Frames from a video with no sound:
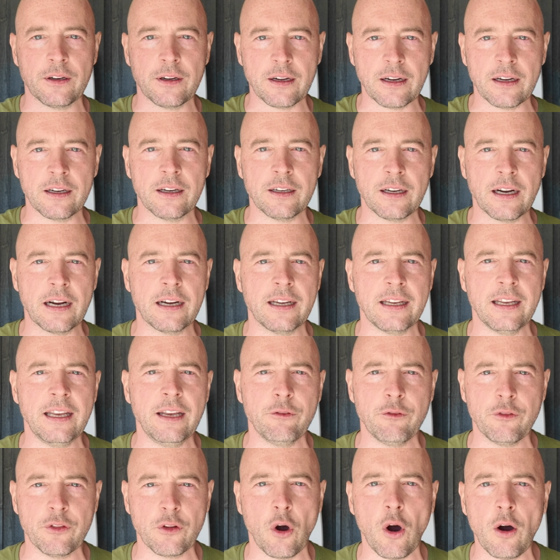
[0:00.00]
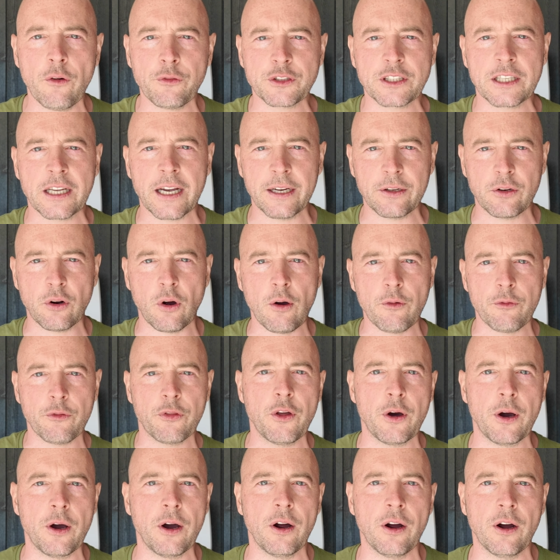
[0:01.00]
offside of
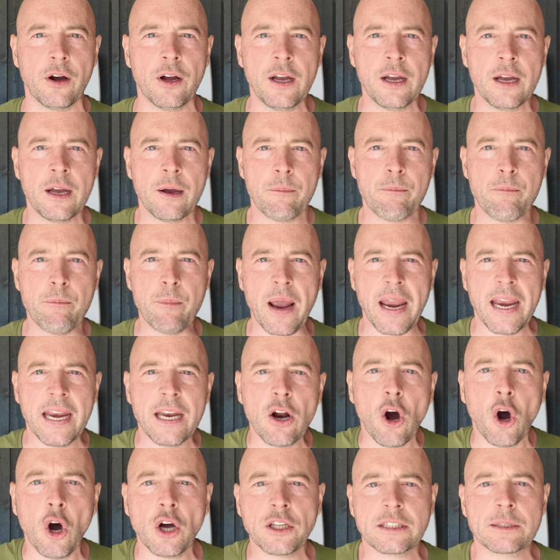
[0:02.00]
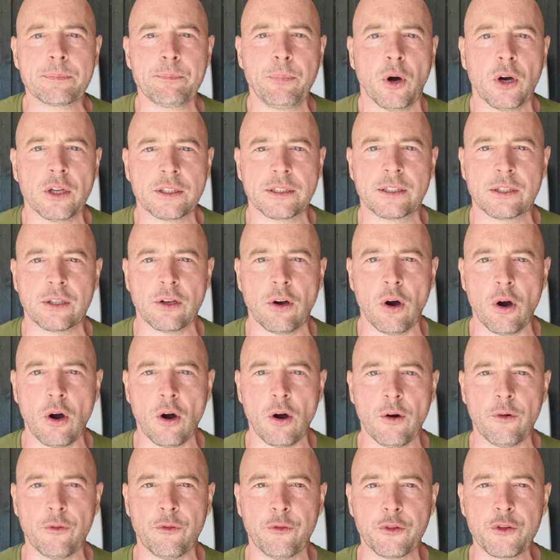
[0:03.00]
the main hotspots
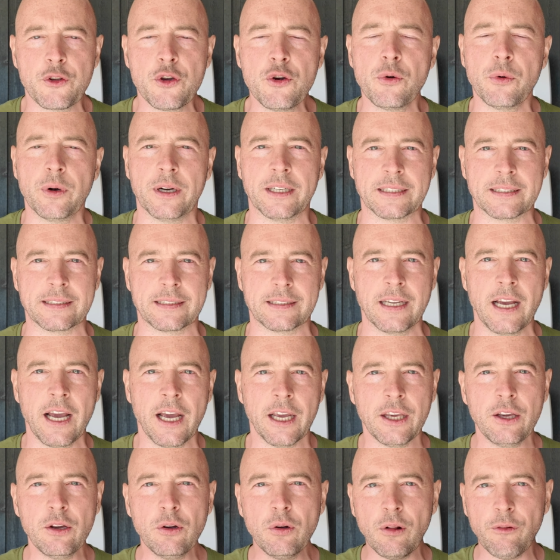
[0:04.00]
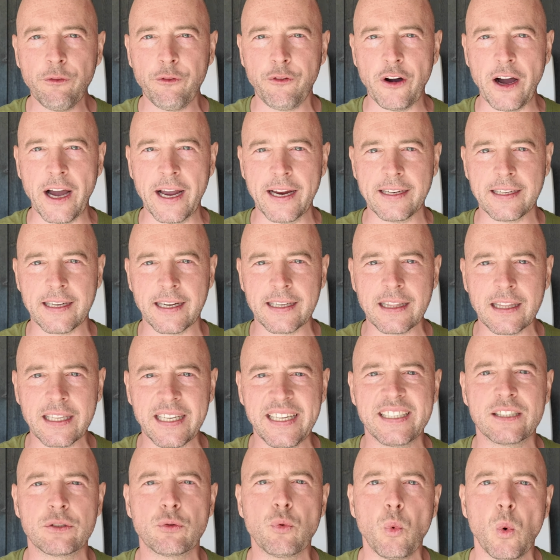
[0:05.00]
of tourists, you will find at
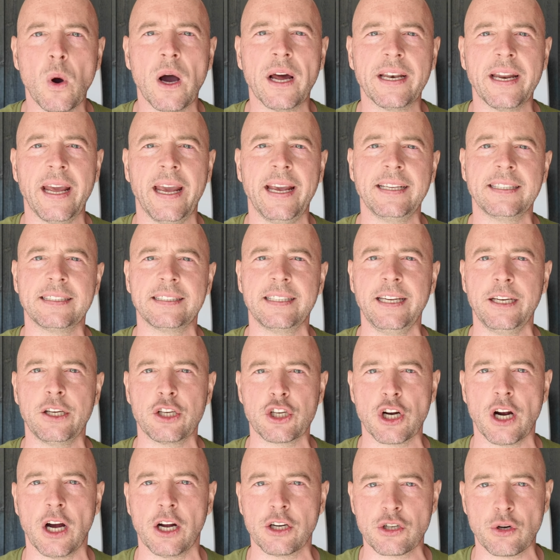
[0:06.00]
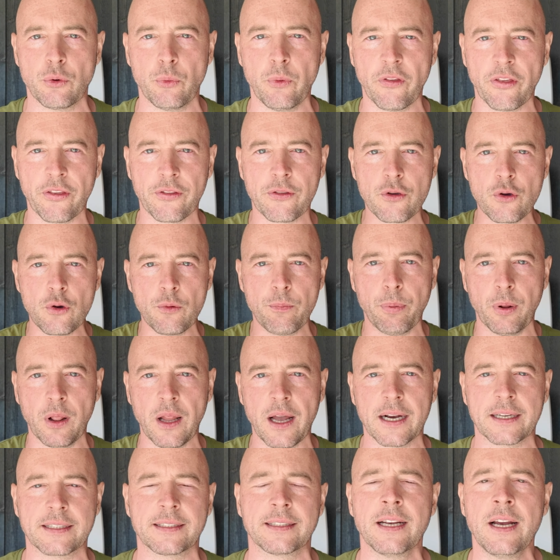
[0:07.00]
least one AC charger with 2
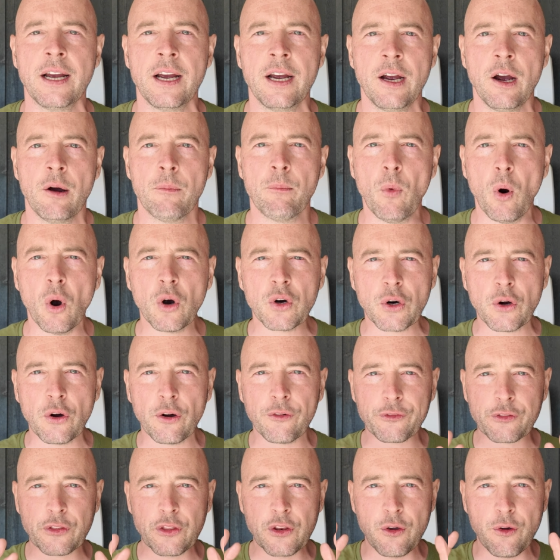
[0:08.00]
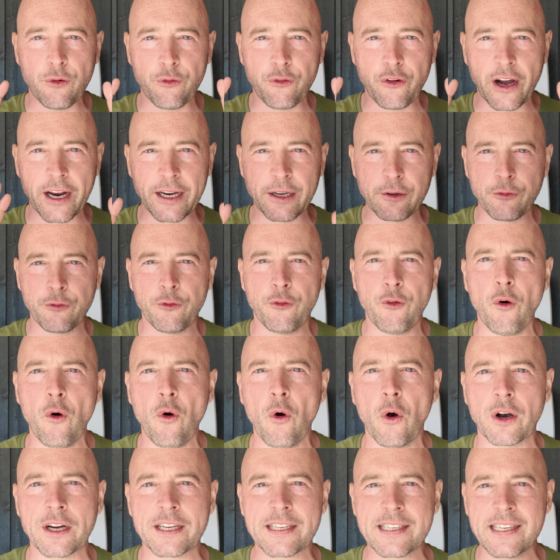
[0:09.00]
plugs. More often you find
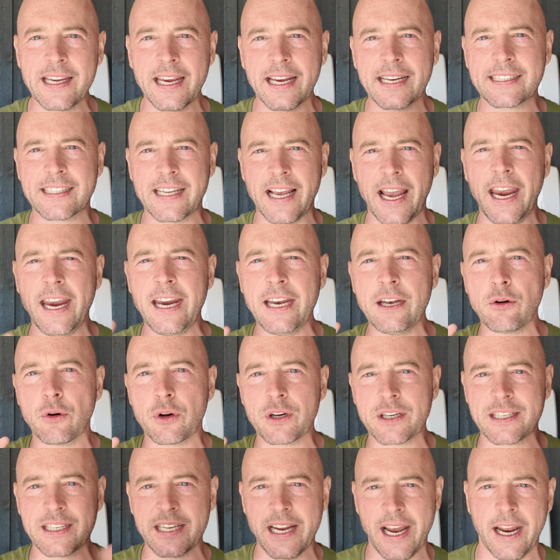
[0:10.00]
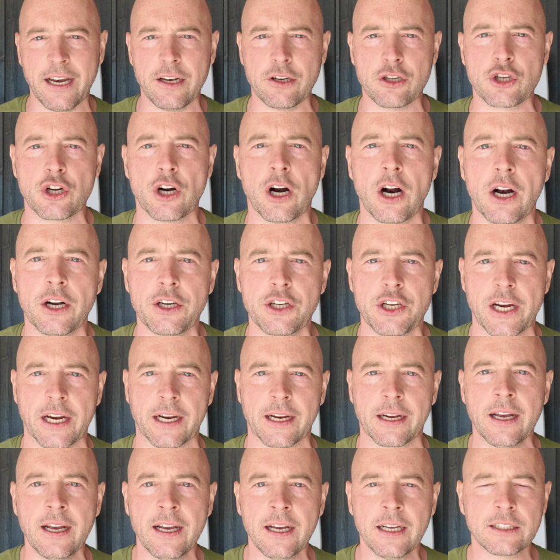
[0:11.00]
4, 6, 8 or 10
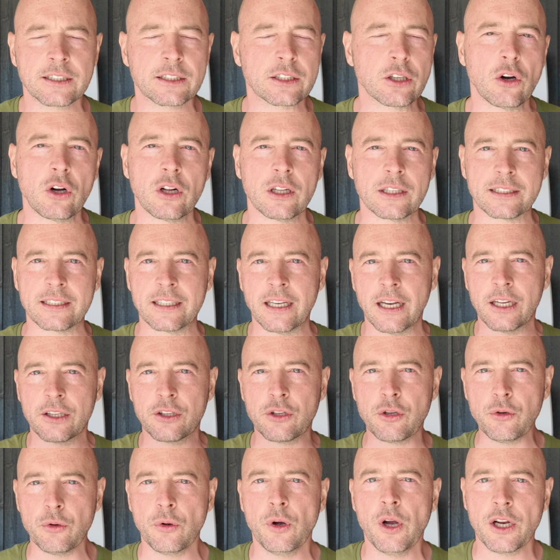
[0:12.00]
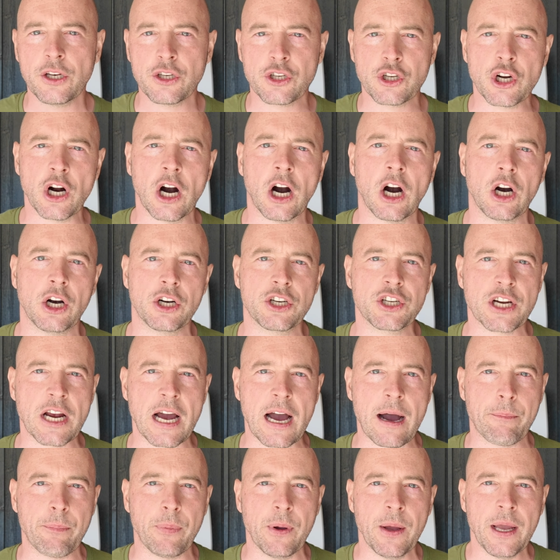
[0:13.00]
charging stalls to charge
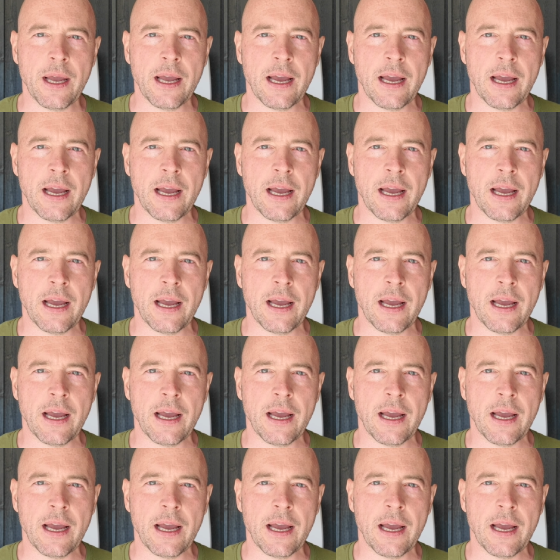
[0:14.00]
up,